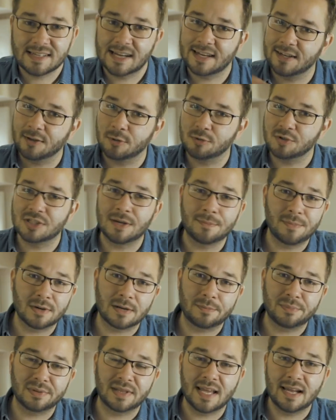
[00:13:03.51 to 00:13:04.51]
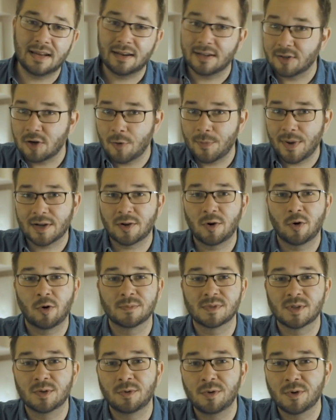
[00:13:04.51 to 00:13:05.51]
I gotta go jump on a plane and go back
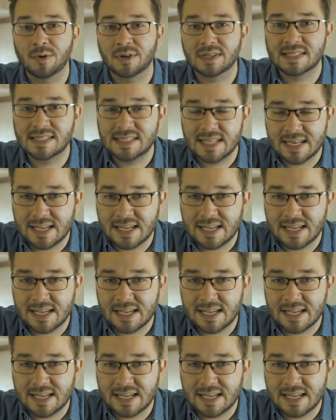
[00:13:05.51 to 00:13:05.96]
home to New York City.